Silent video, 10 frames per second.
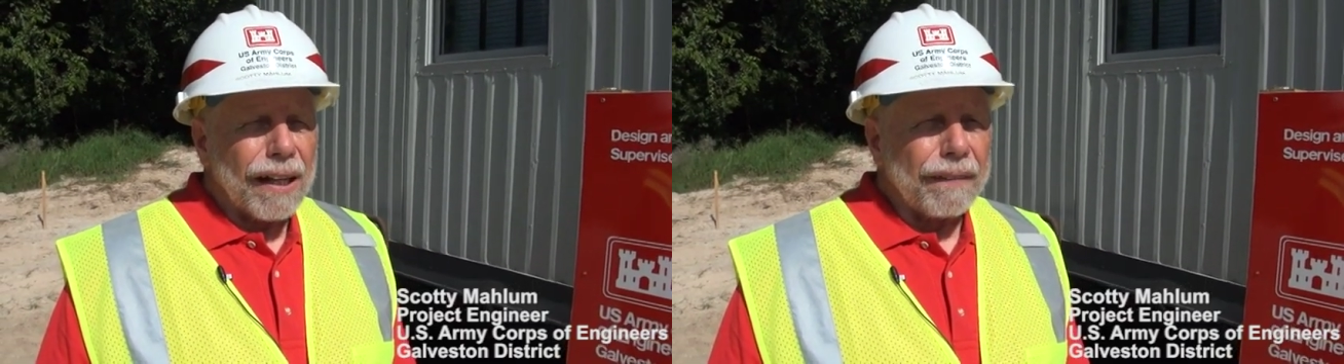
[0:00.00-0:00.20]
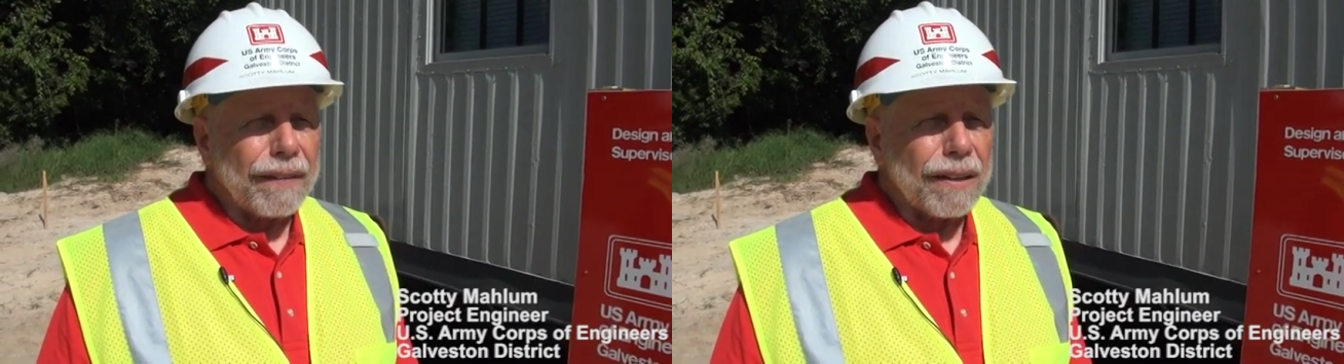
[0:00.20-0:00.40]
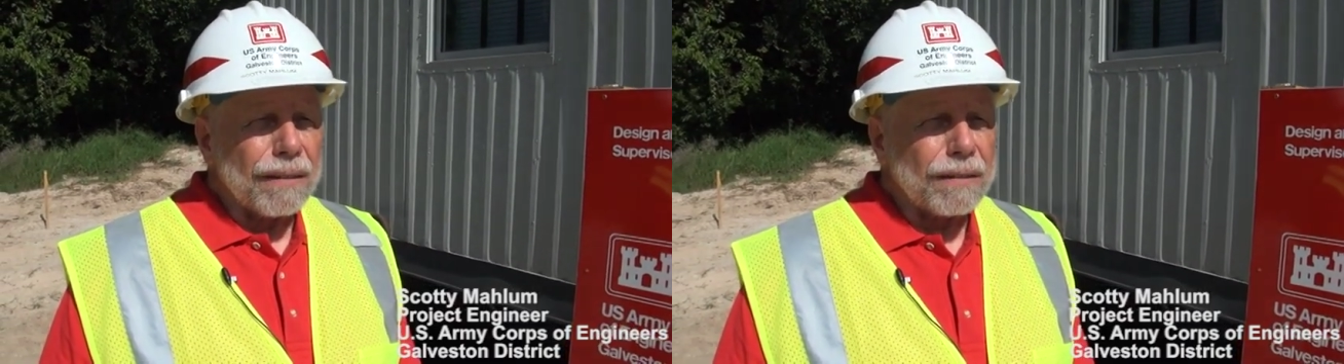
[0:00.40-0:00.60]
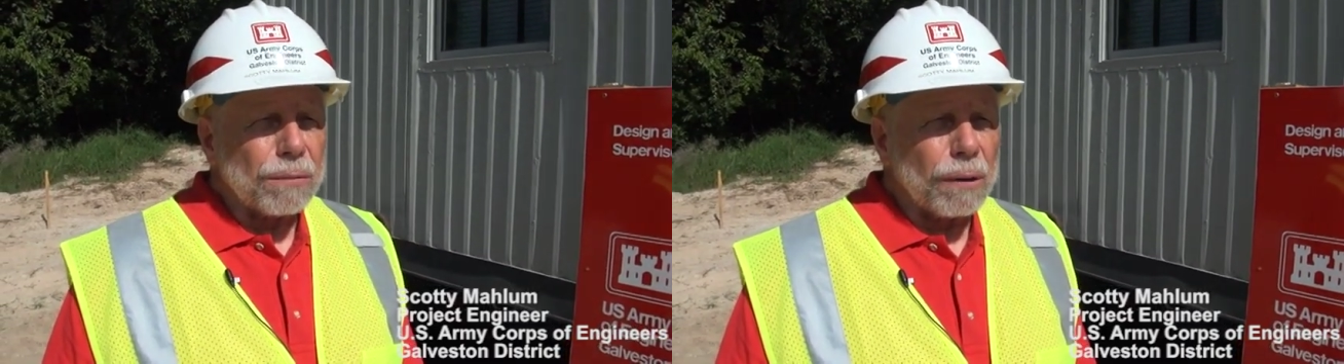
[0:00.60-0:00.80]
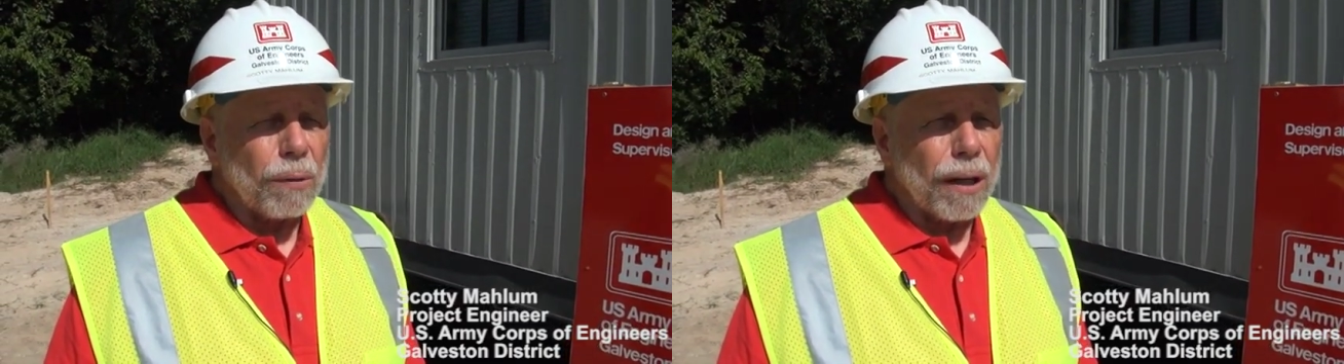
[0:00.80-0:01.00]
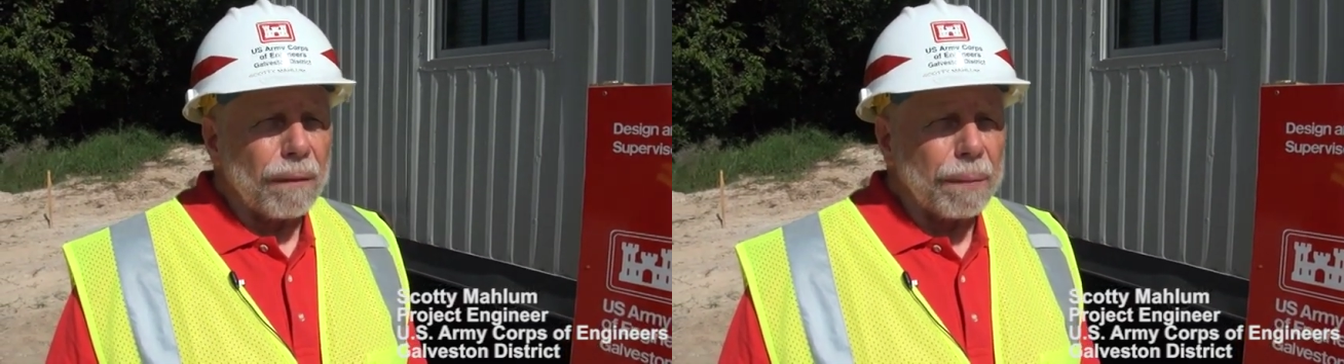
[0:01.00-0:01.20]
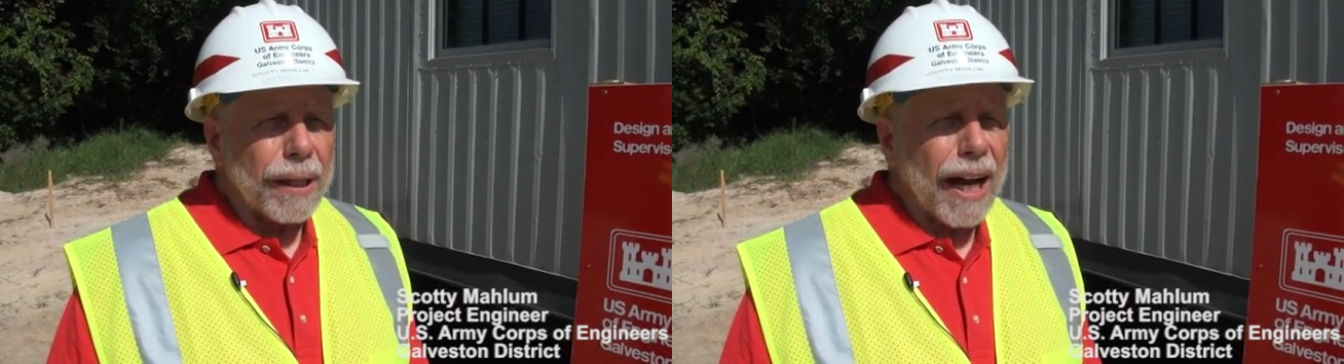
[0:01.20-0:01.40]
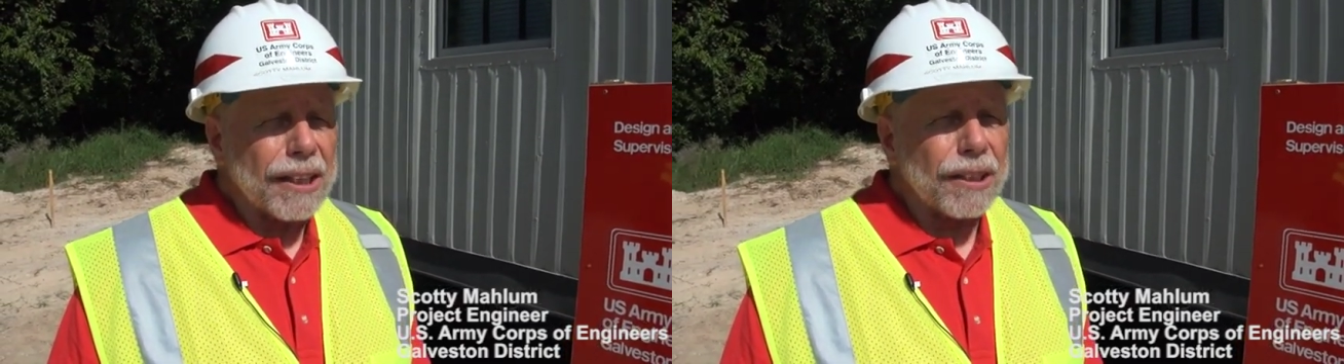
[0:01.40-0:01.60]
and we want to
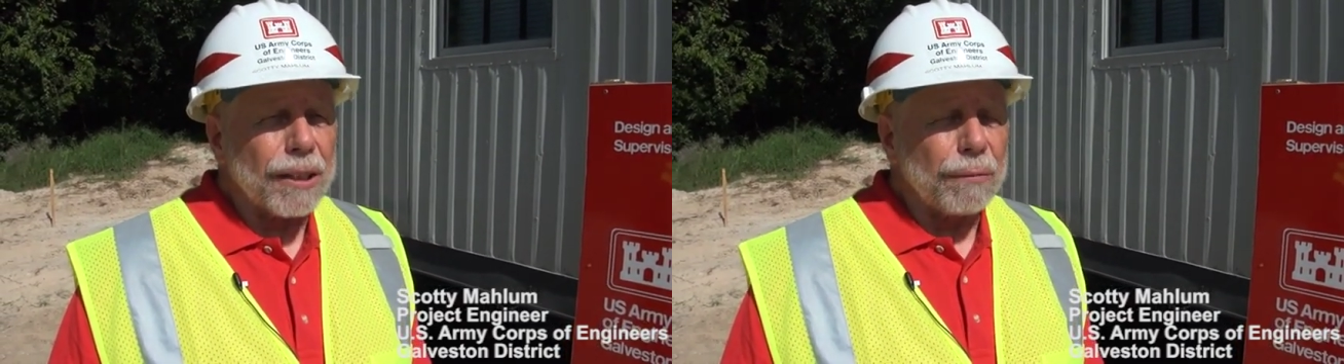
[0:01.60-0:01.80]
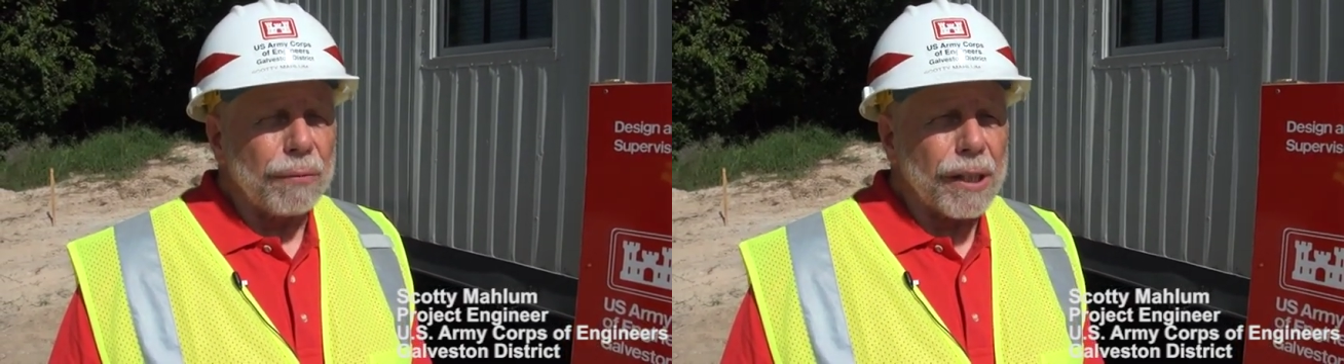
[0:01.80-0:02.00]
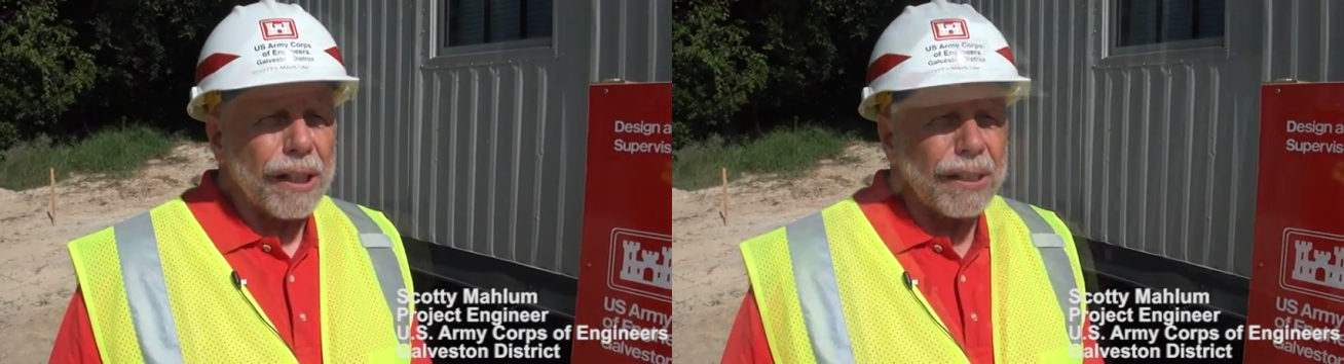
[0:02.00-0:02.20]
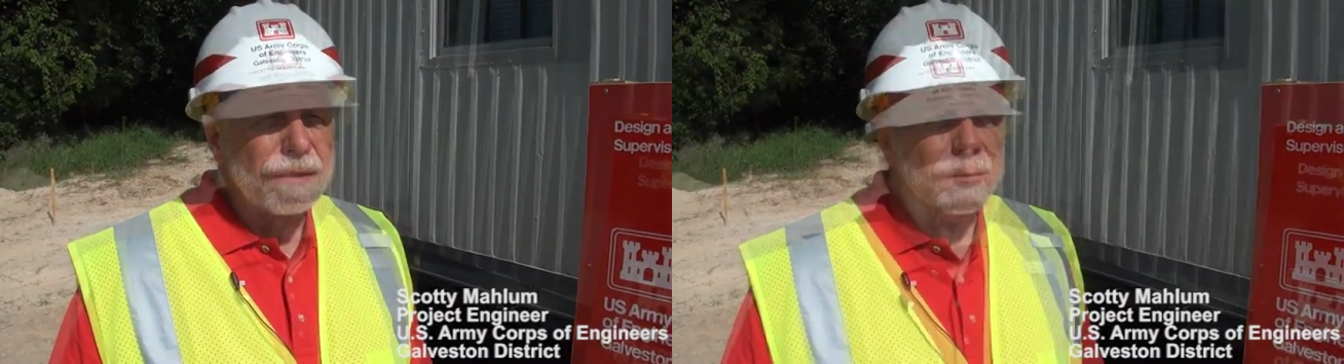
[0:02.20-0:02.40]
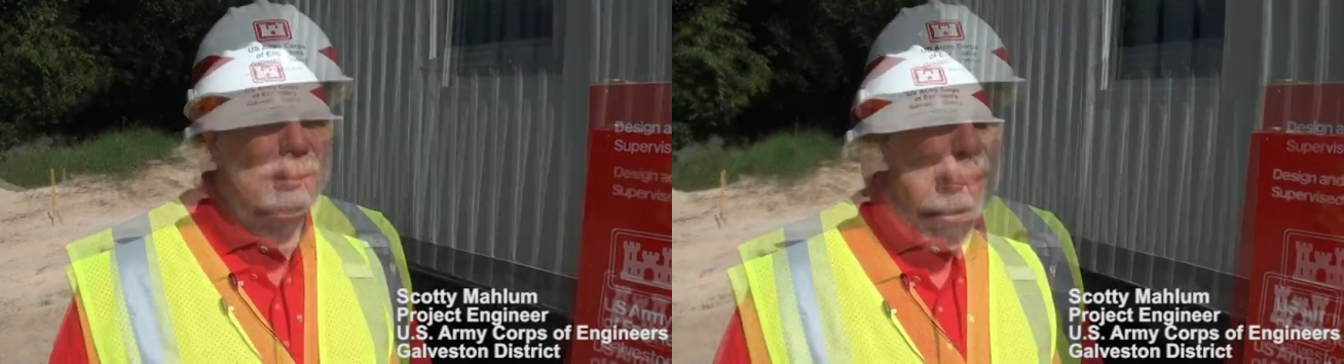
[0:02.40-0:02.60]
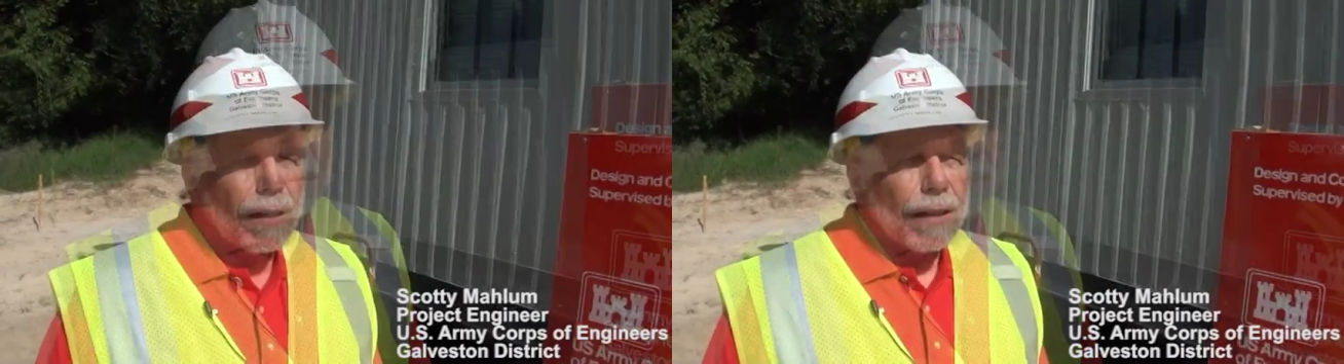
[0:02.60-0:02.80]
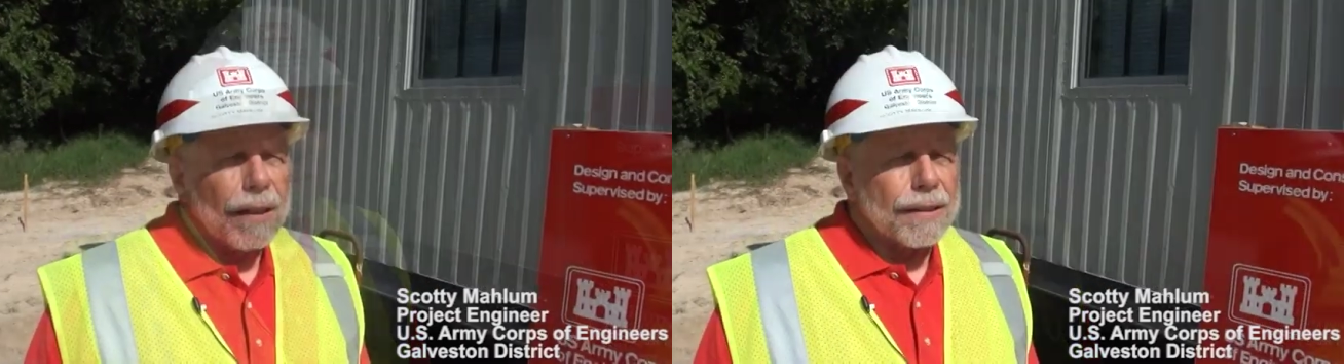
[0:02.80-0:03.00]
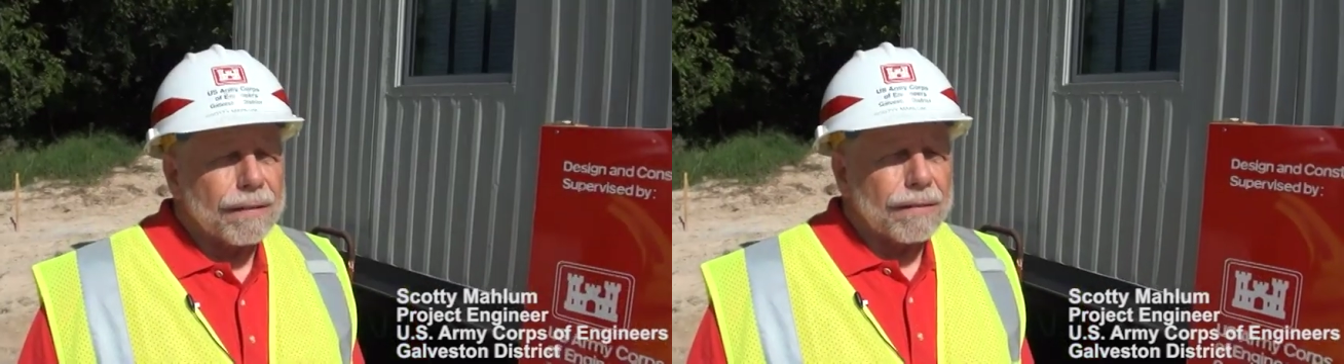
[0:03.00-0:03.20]
be accident-free.
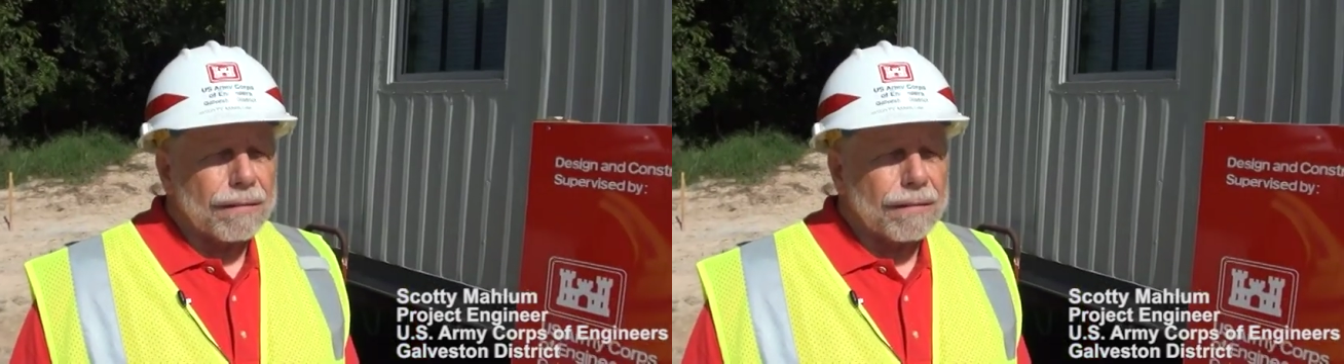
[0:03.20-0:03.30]
This